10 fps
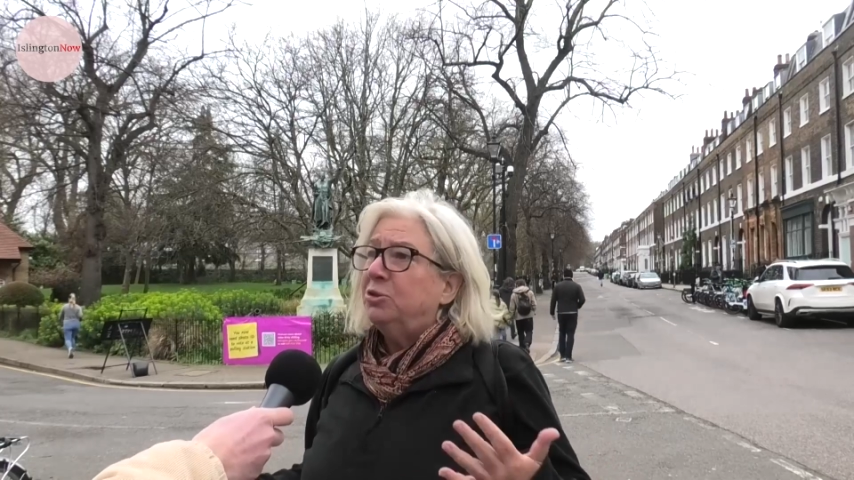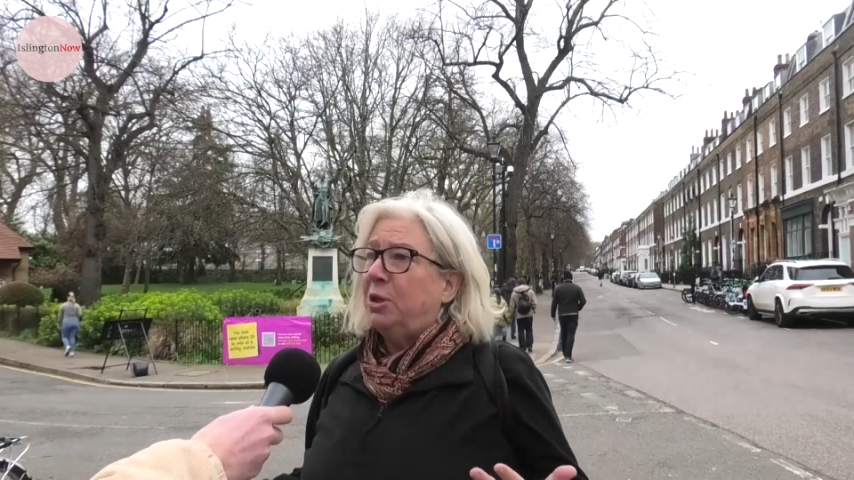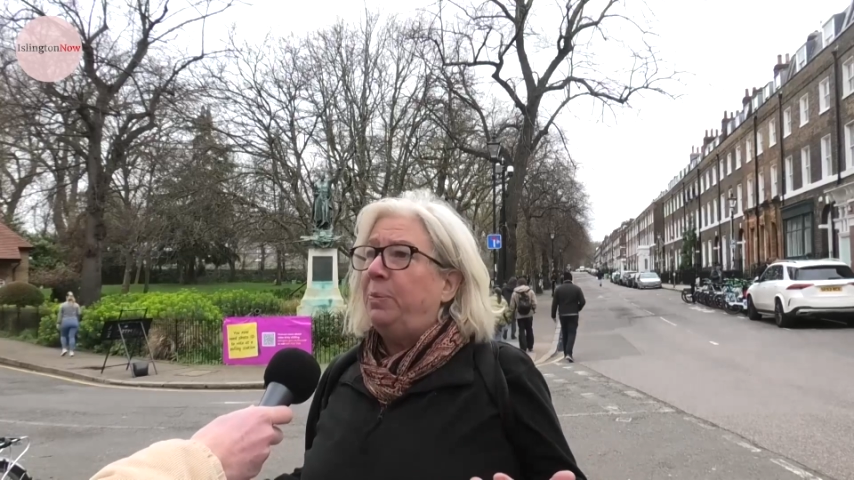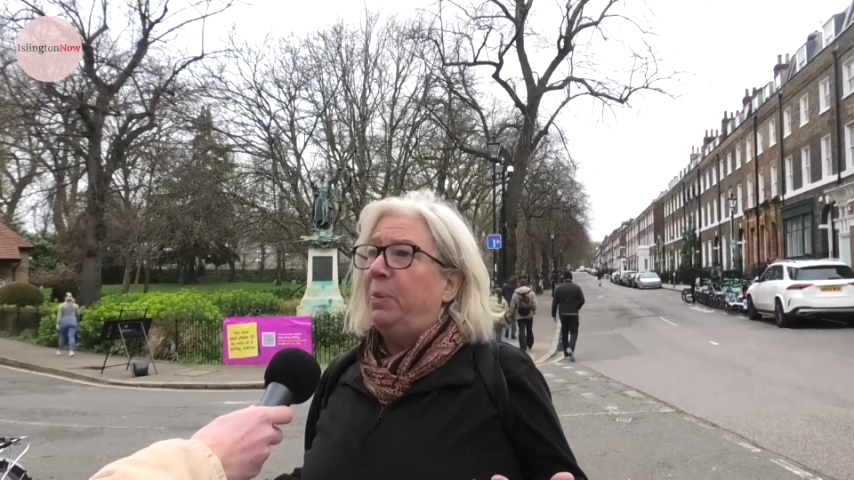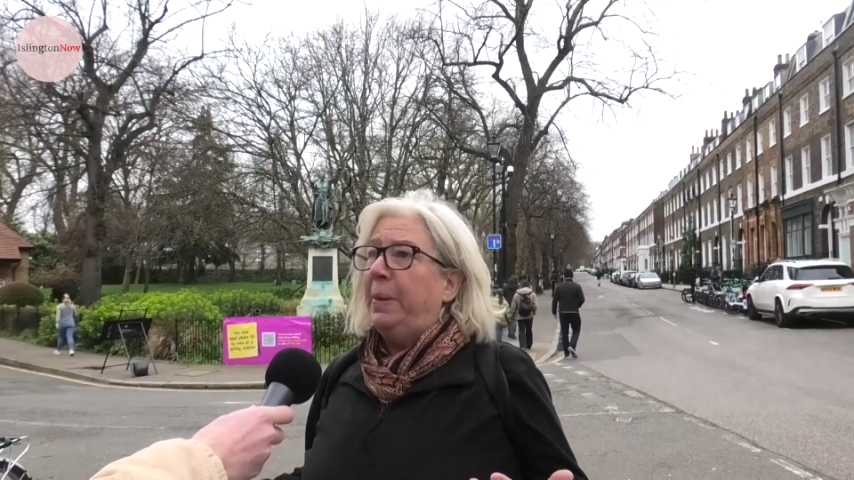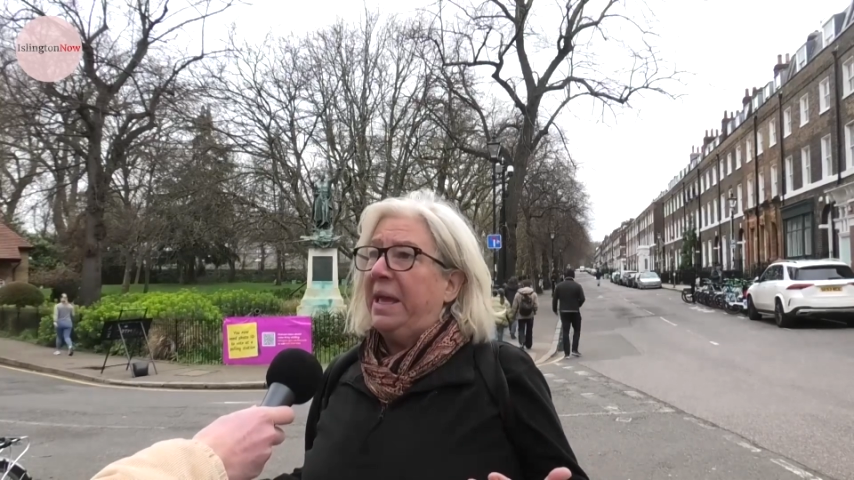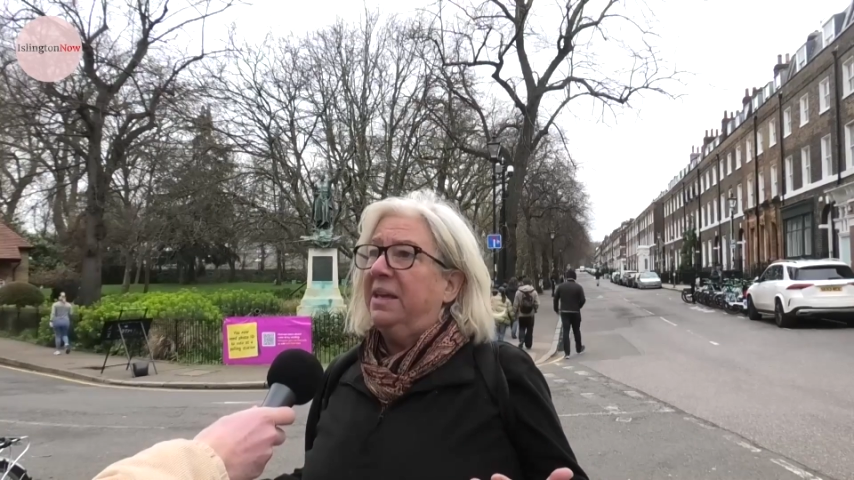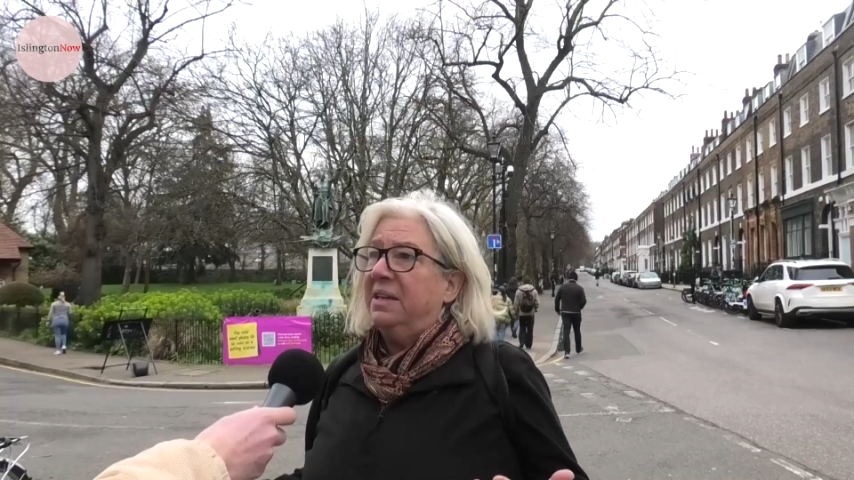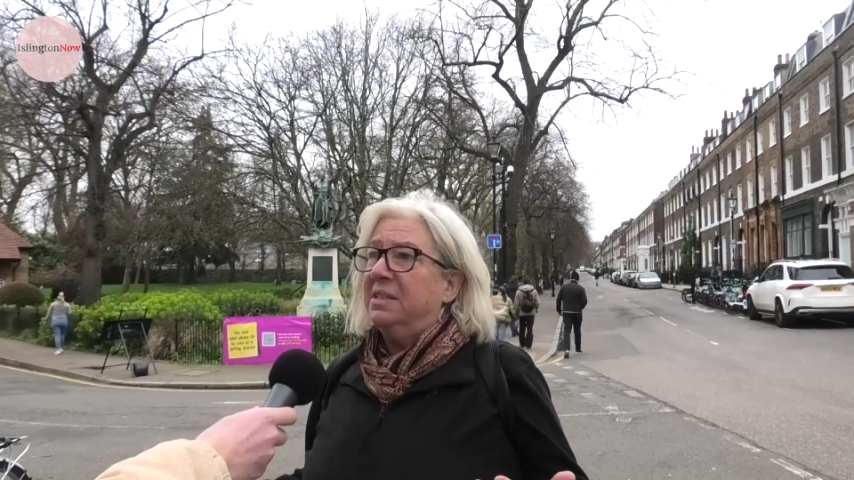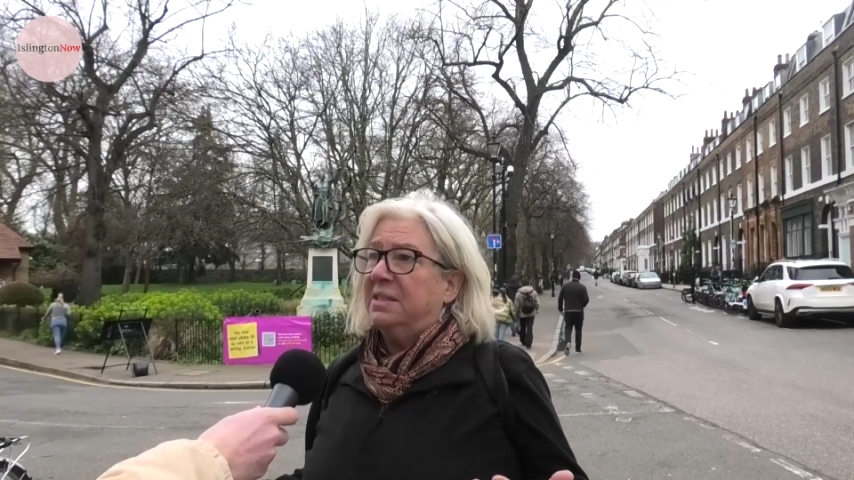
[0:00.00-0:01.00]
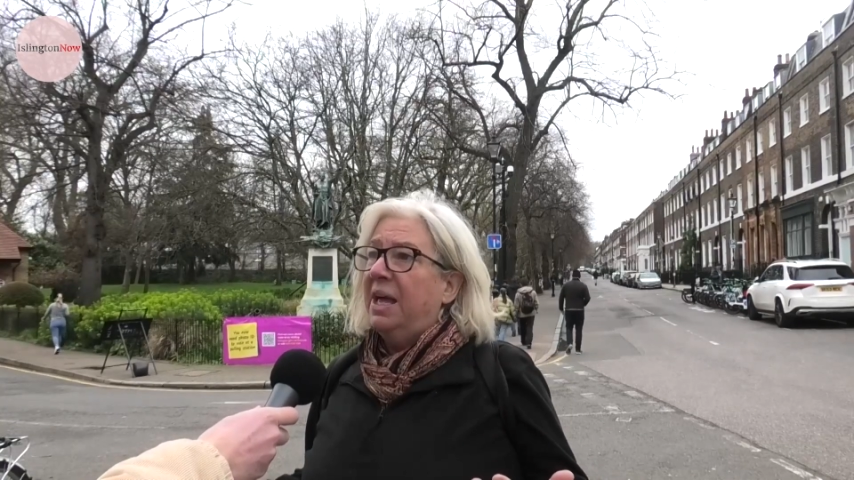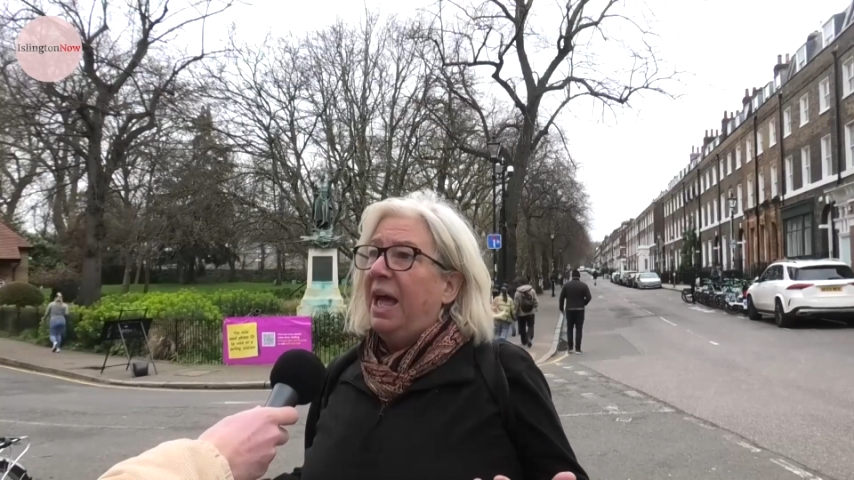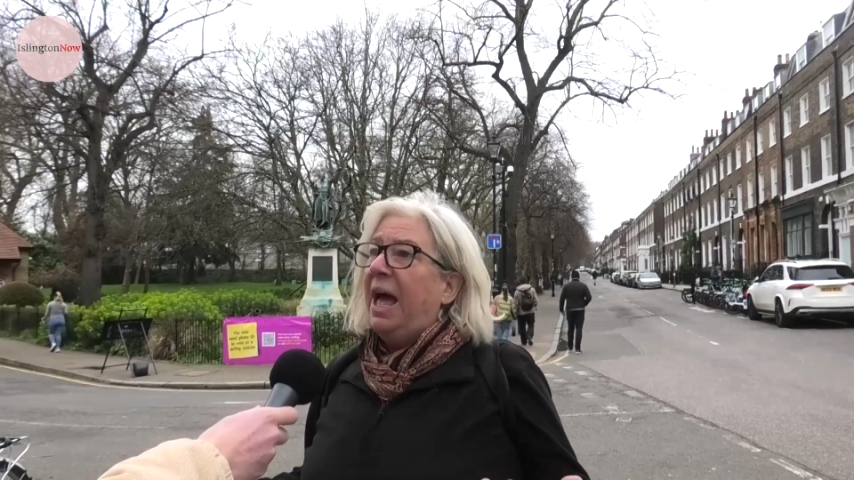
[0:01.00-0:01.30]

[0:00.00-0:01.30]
troublemakers.